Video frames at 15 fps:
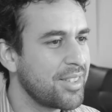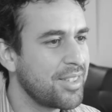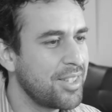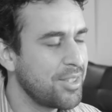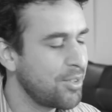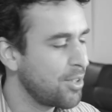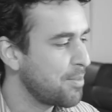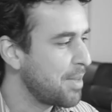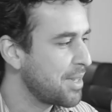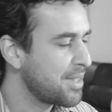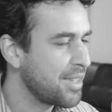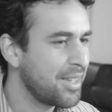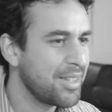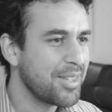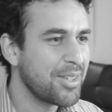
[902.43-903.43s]
This was my
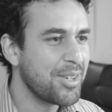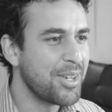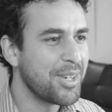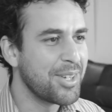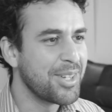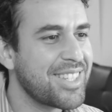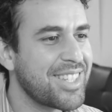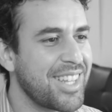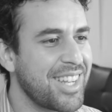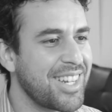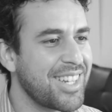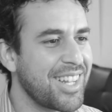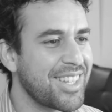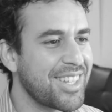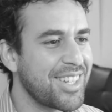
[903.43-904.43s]
son
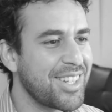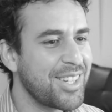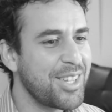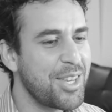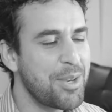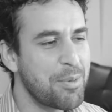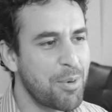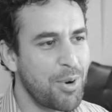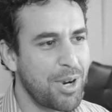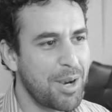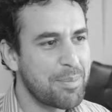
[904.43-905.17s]
saying that he woke